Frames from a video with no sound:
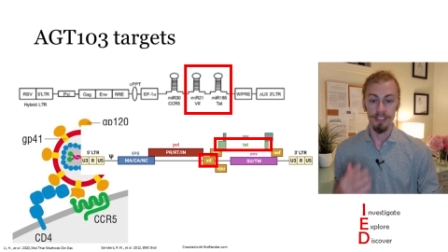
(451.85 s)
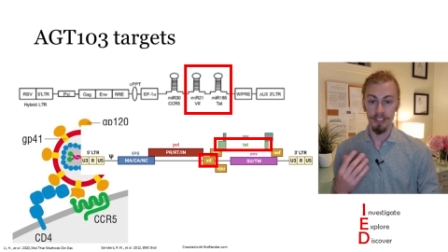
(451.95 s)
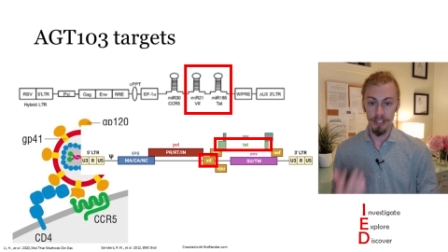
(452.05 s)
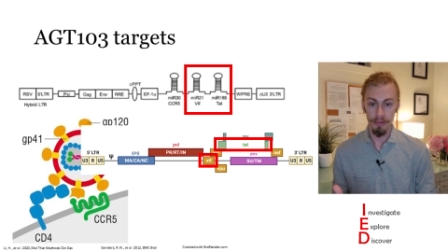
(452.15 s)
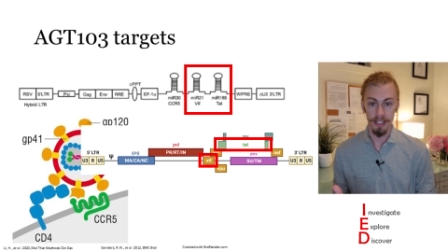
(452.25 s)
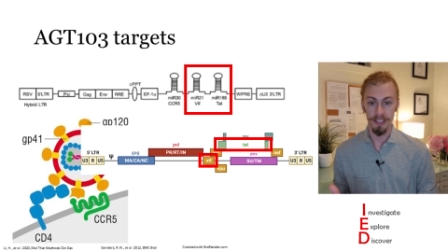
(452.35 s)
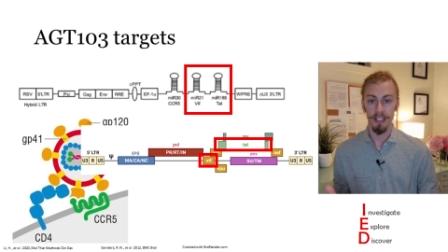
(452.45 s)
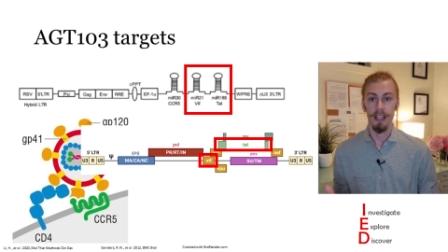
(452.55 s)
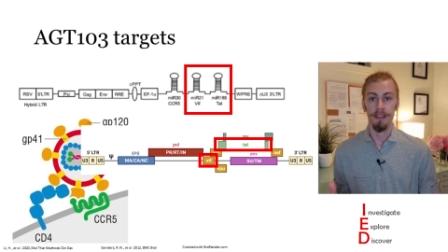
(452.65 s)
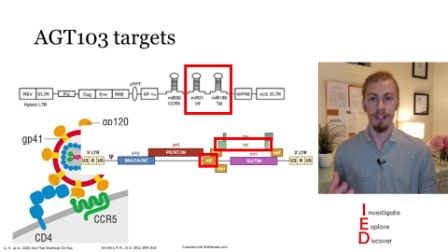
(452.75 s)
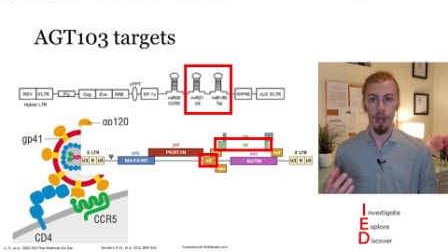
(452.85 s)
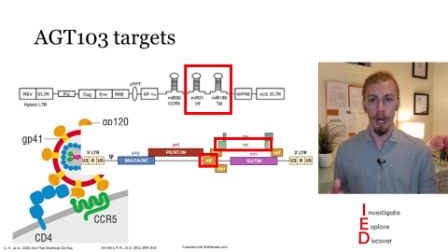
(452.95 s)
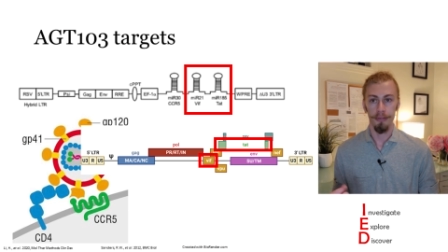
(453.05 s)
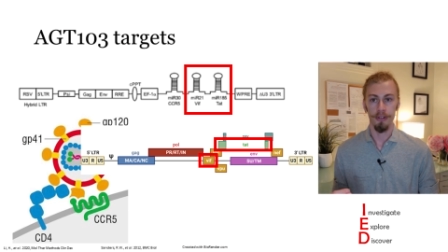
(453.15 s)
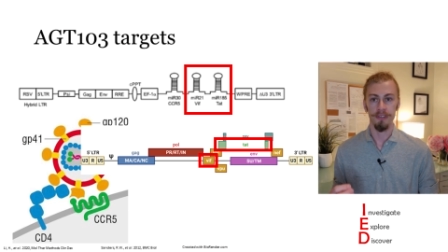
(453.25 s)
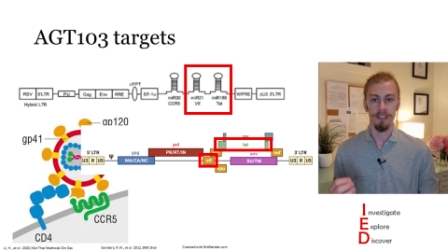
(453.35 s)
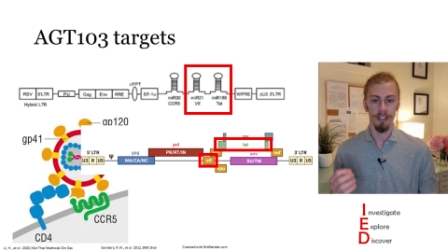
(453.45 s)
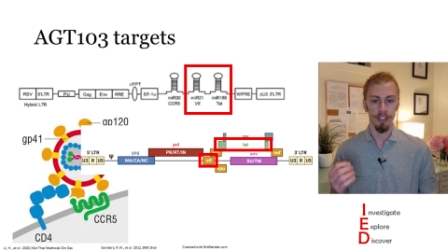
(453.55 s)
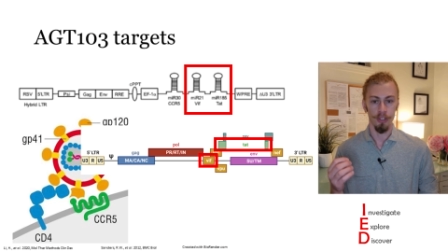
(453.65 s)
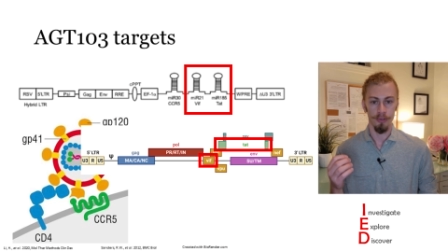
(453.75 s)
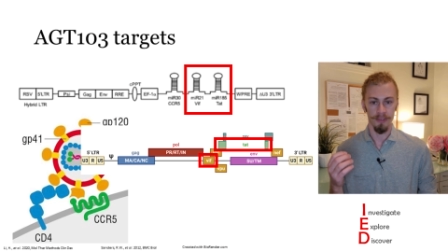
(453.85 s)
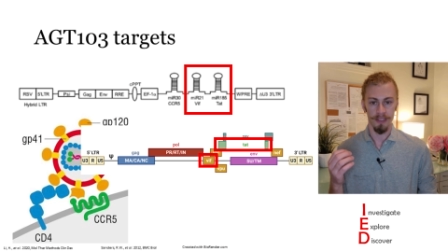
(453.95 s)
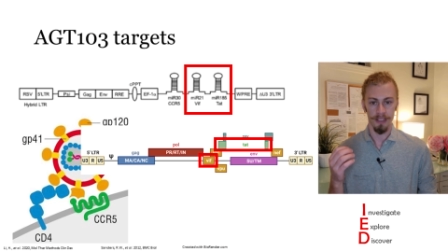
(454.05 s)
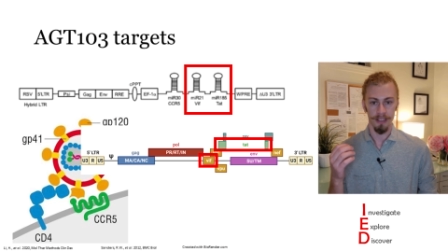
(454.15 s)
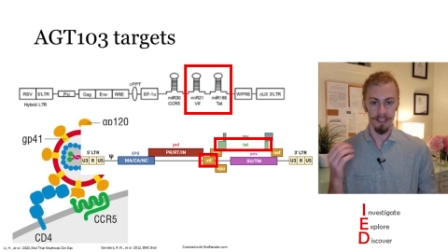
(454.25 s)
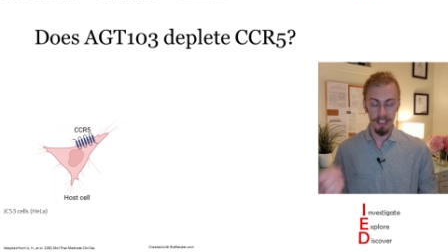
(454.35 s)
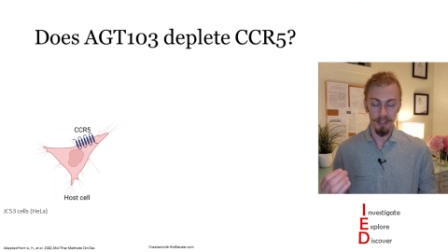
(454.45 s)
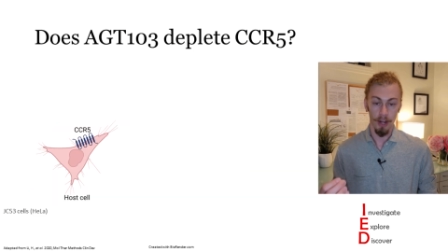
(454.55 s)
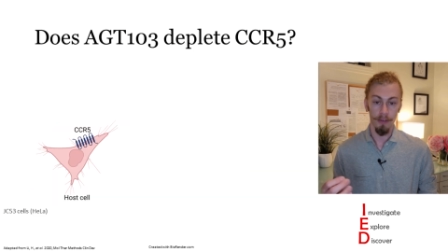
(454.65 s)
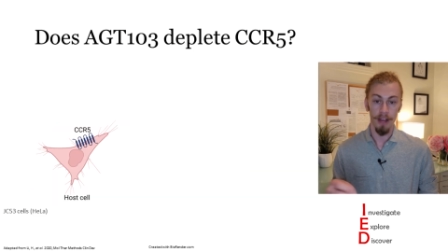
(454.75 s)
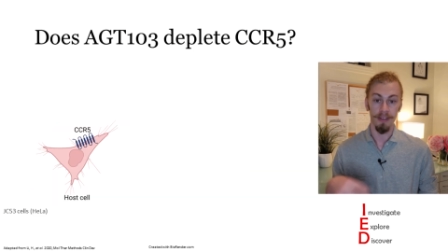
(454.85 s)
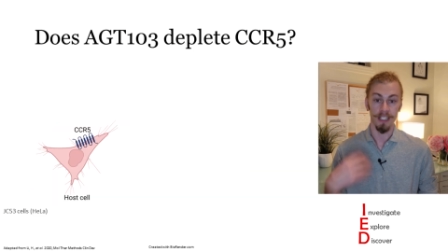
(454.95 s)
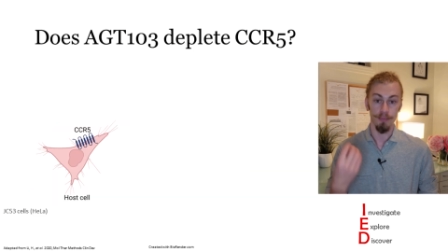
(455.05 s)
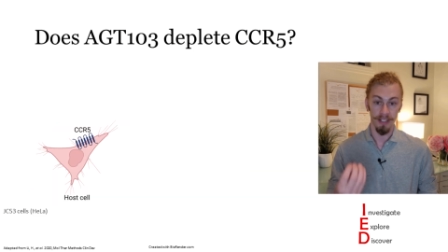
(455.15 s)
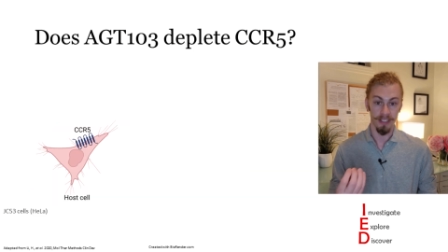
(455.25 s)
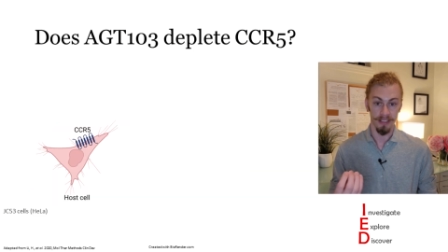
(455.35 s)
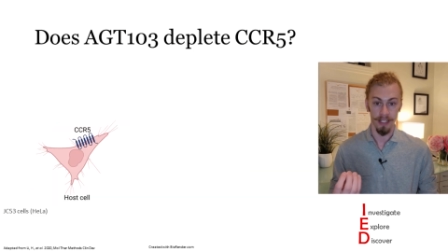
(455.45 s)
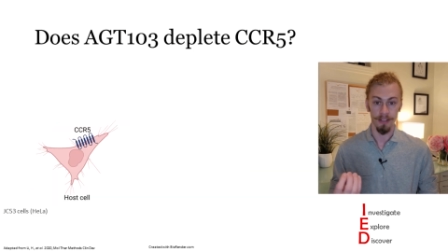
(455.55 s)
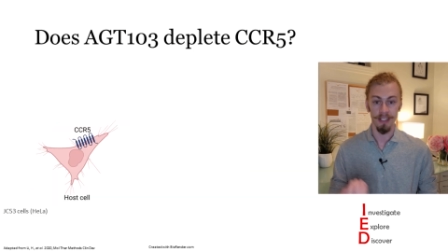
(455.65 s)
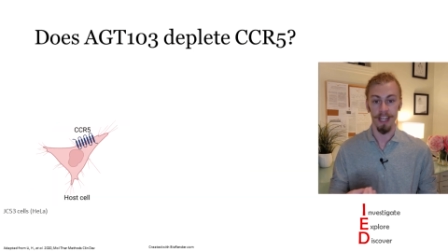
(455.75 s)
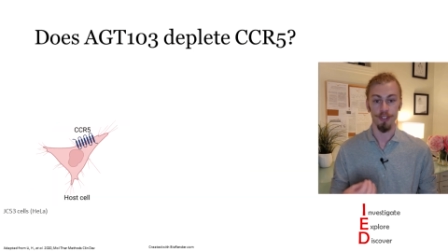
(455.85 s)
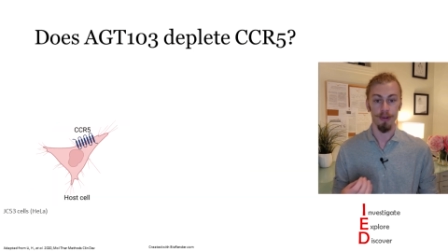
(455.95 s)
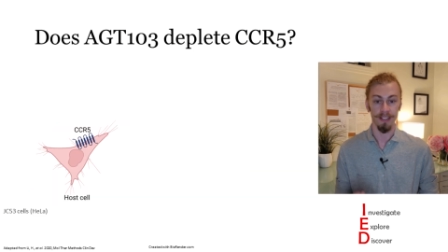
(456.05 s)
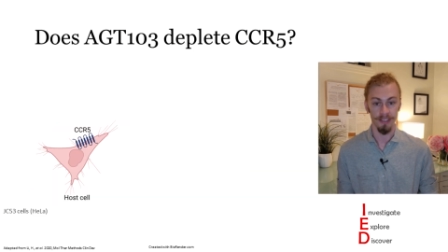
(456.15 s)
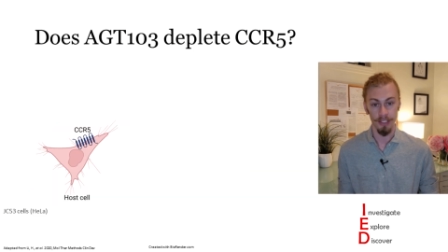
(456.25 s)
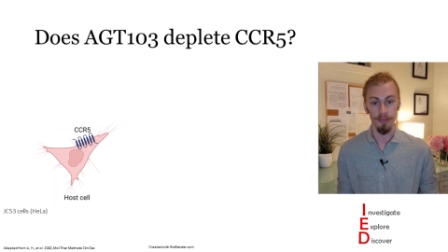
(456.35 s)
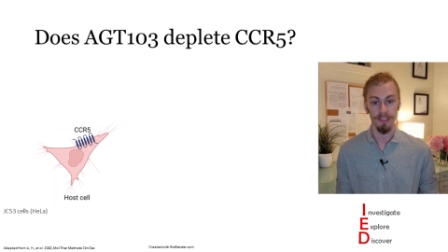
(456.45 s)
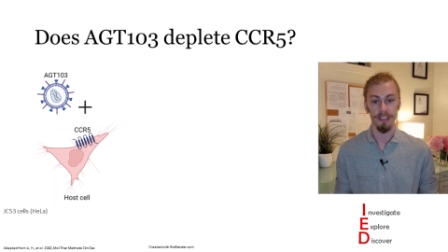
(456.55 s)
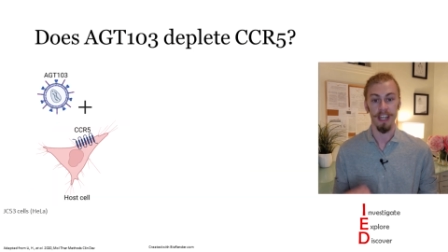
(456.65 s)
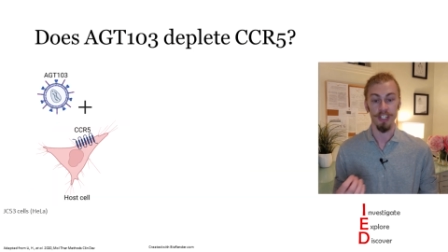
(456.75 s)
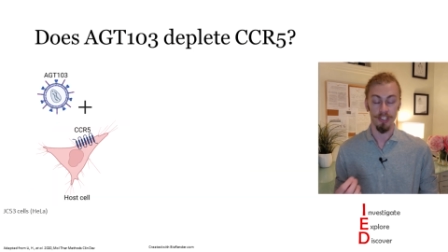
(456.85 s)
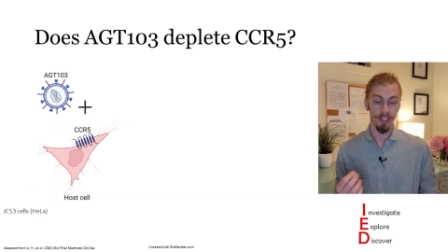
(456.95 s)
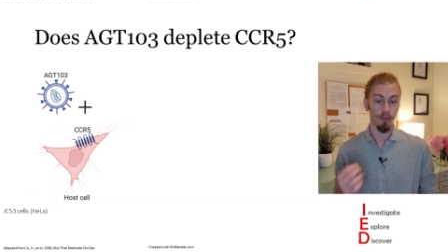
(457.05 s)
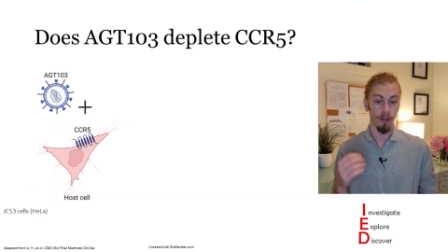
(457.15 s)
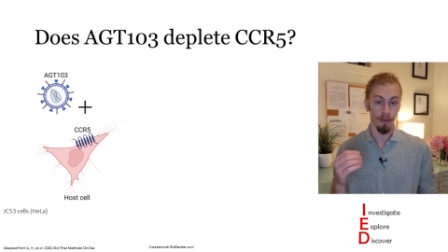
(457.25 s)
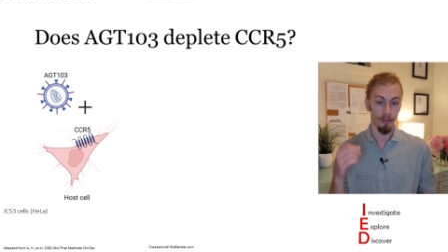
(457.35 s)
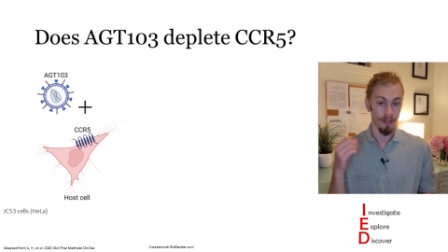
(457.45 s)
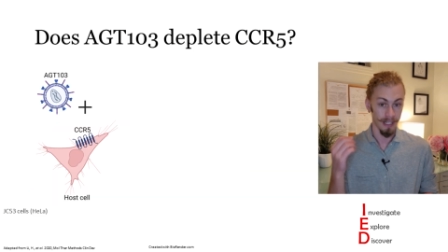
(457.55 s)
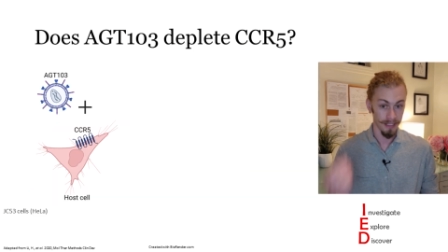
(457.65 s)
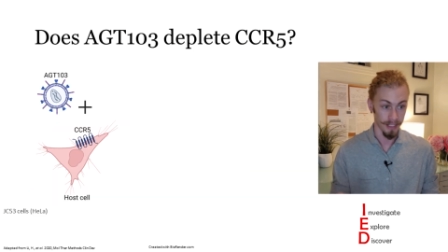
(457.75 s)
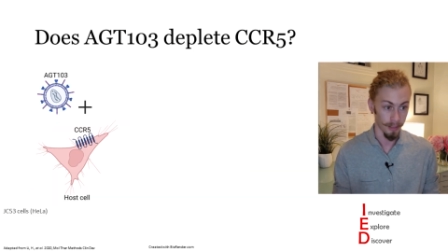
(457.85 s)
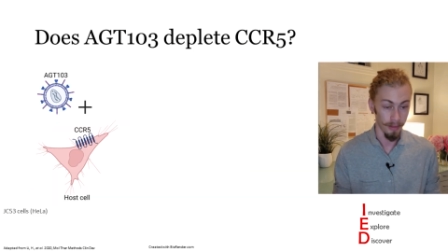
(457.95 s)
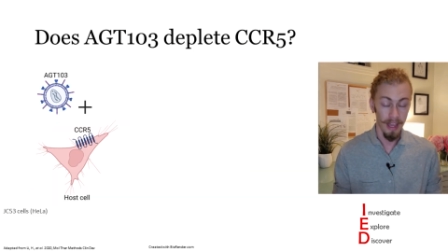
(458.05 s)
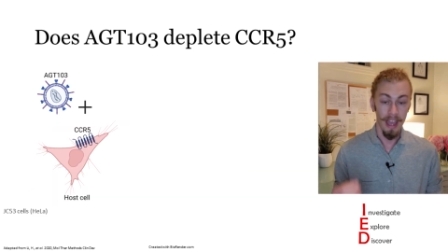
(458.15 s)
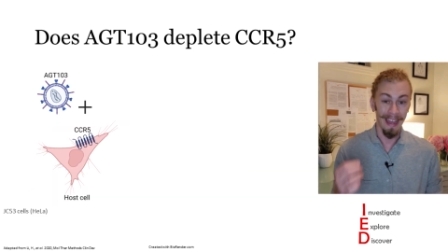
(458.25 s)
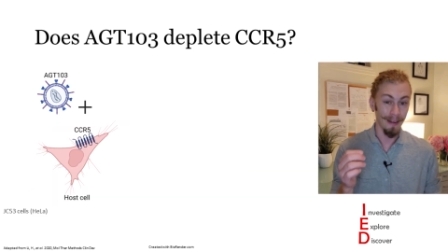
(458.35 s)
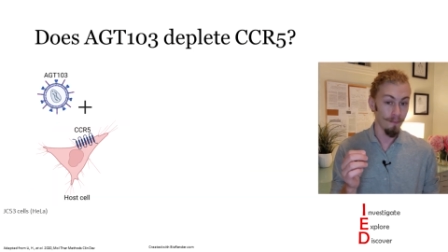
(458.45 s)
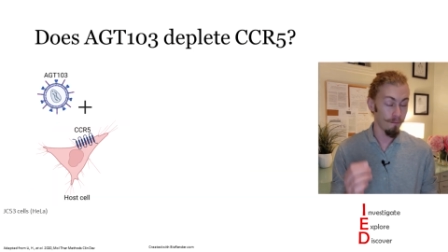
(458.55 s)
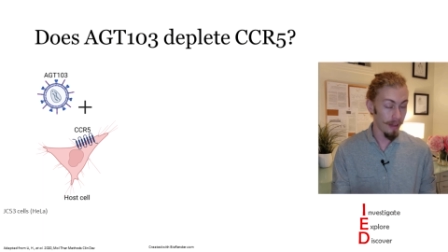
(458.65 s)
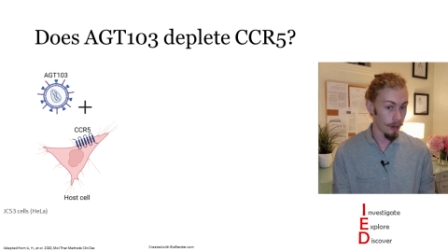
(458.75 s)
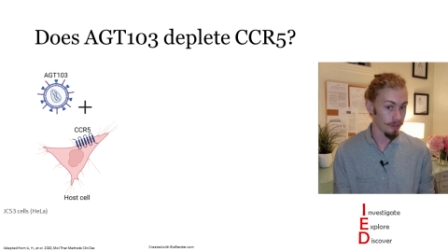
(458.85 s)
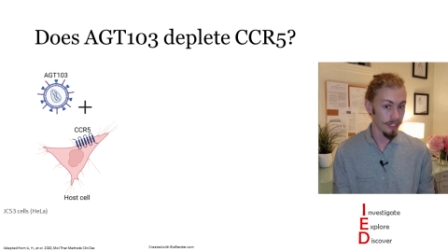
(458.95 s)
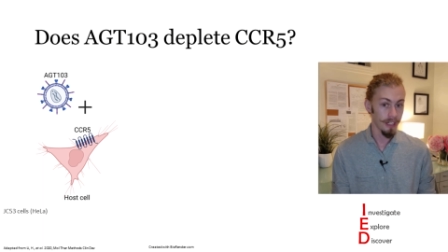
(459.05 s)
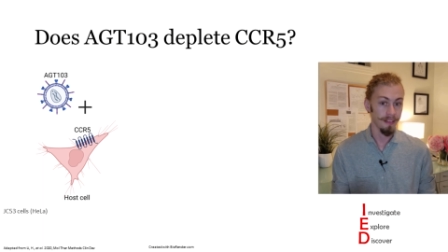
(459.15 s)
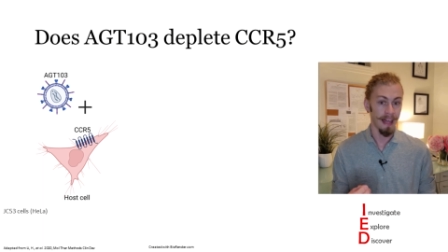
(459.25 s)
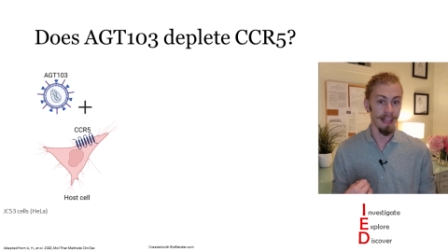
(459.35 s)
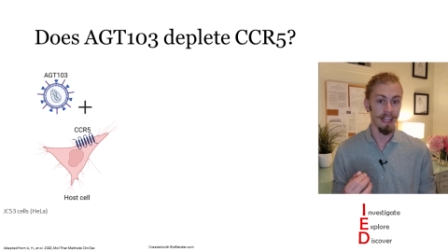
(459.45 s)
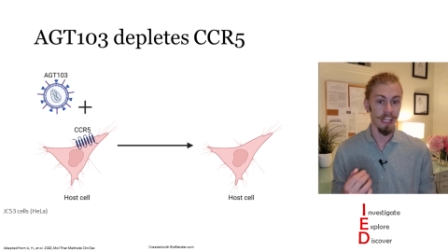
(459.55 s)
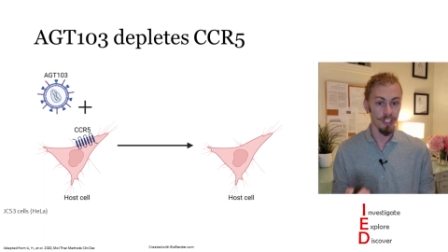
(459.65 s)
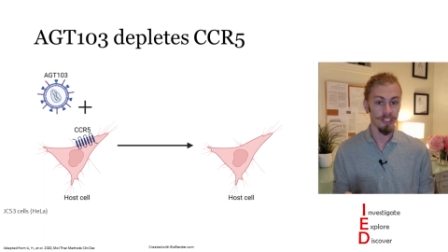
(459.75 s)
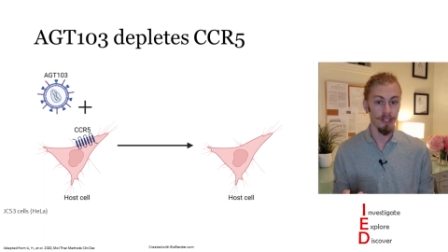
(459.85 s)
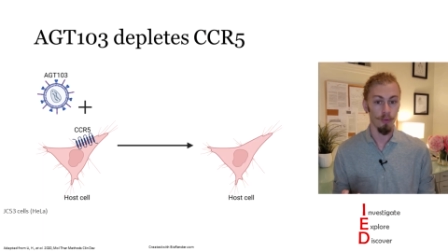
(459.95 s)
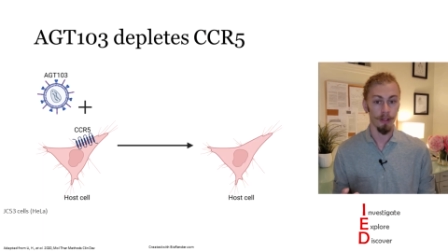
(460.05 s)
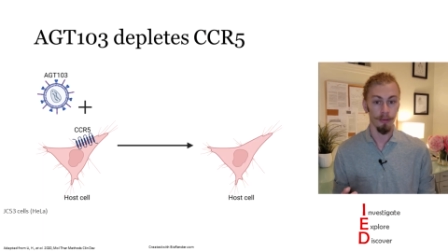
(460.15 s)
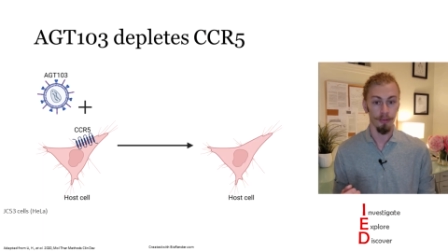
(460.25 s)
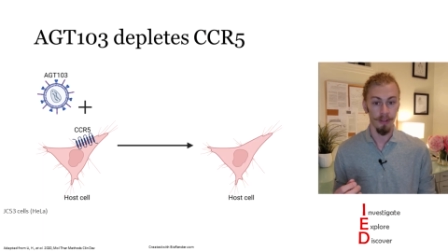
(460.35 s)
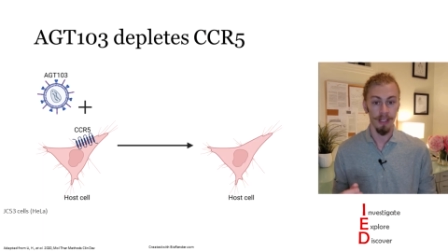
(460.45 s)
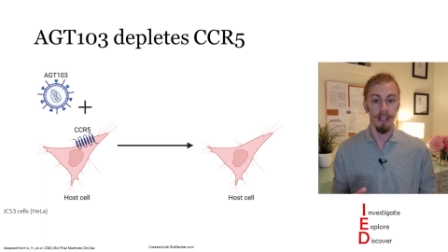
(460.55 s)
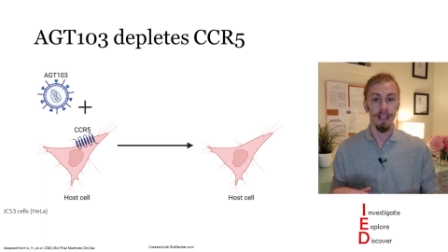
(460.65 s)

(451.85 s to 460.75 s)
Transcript: To do this, the authors used CCR5 expressing cells and transduced AGT103 into them and found that AGT103